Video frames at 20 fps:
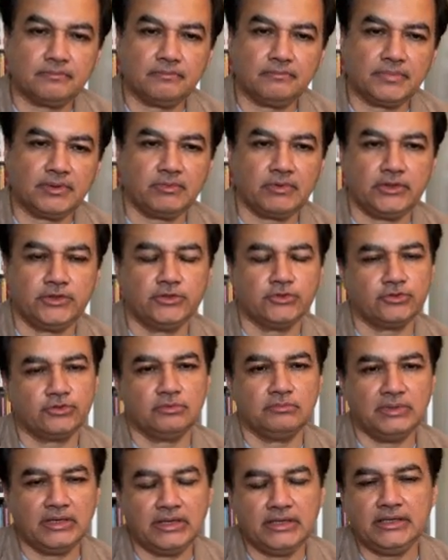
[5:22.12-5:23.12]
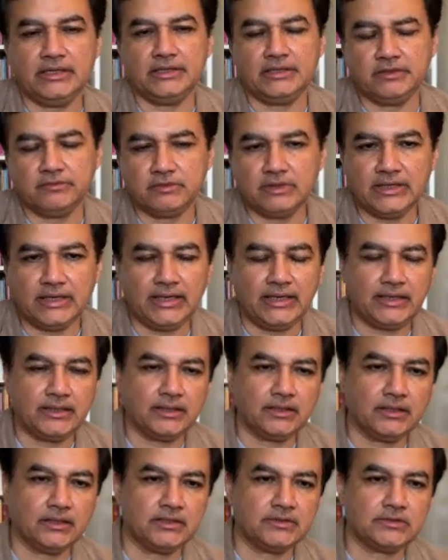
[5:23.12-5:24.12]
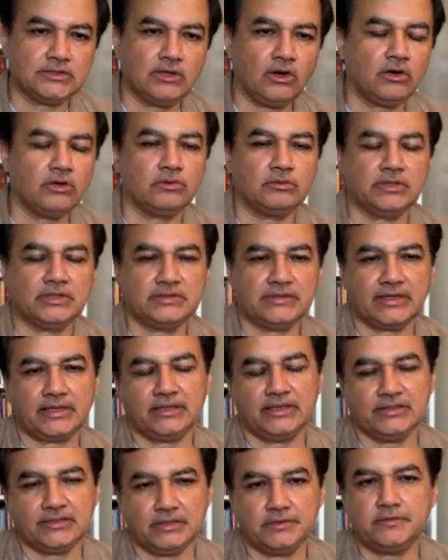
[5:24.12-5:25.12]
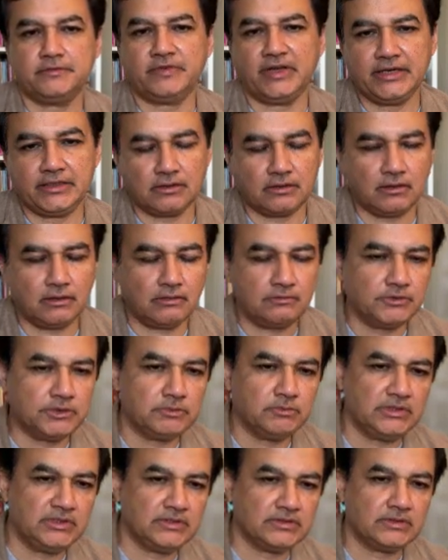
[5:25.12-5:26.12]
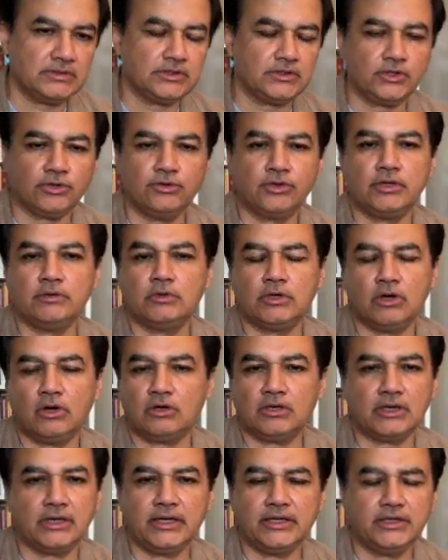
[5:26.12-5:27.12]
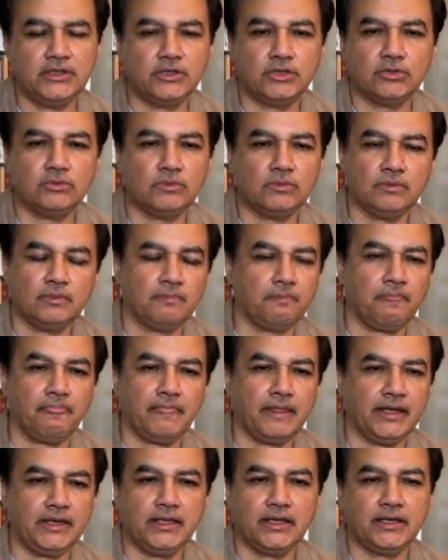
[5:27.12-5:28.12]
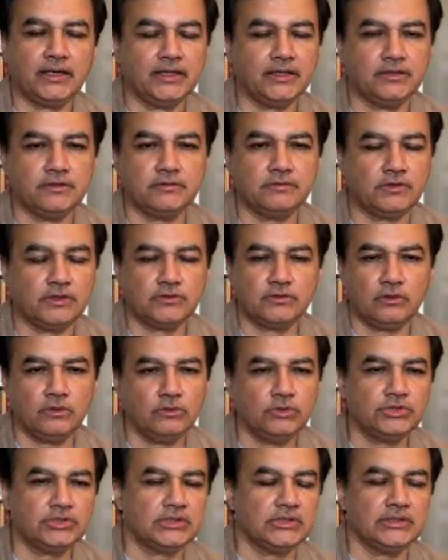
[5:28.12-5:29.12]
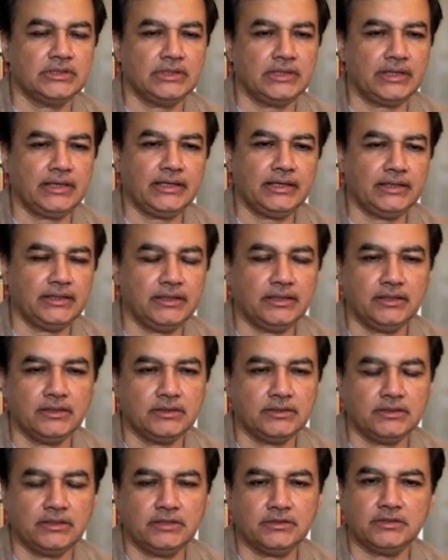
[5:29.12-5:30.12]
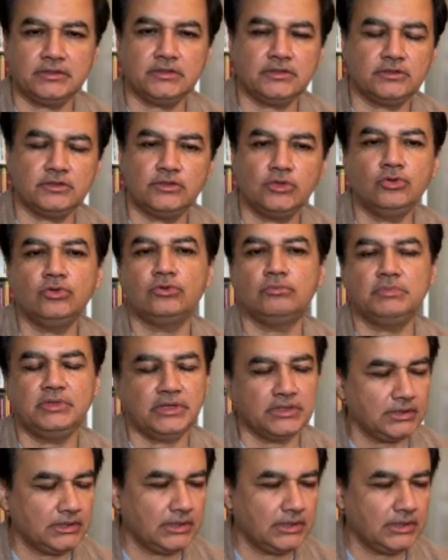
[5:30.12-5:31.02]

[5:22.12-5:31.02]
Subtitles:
people used to believe that the sickness is fatal, which means the theory would not lead to any kind of resolution, and this is doomed.